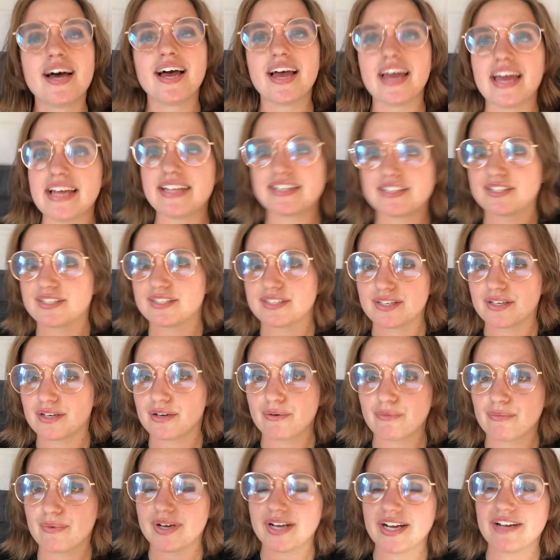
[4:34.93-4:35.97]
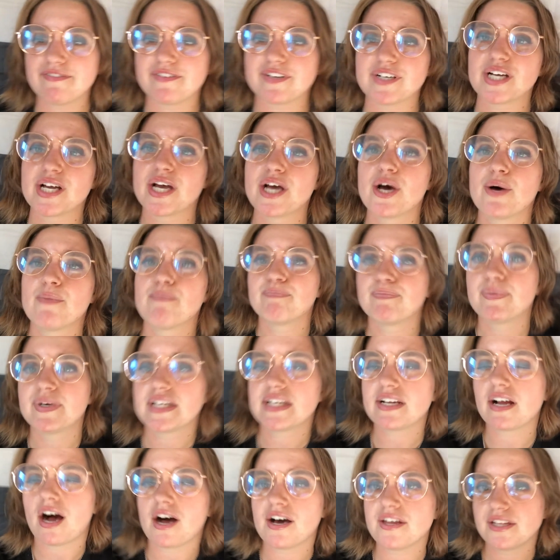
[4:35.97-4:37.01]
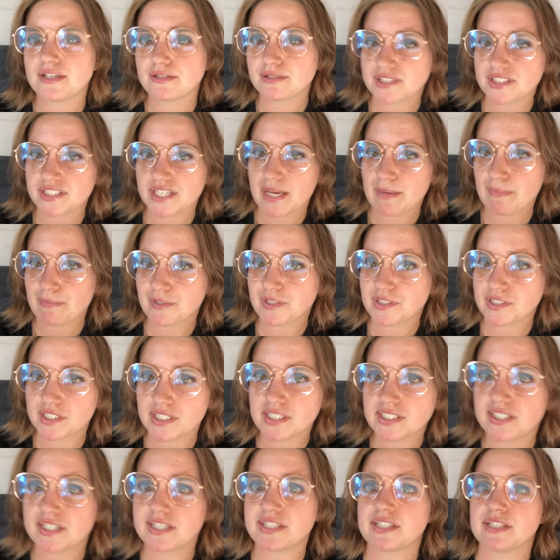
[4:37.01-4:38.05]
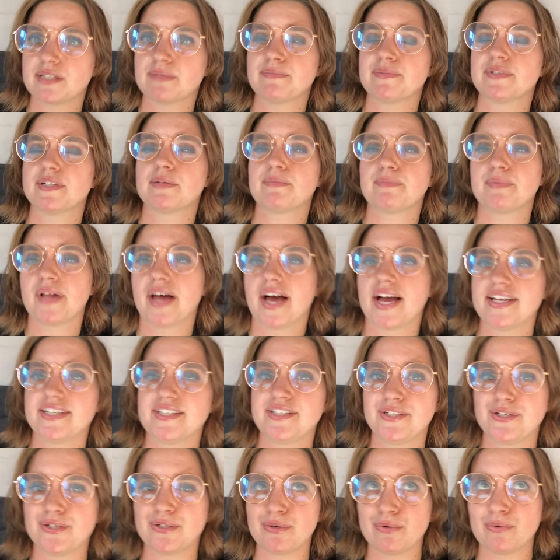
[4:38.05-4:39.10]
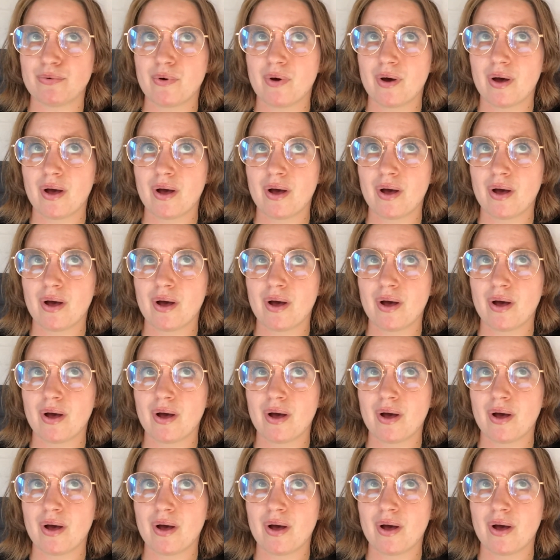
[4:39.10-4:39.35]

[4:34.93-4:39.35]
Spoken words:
It's whatever. But are those same criticisms applied to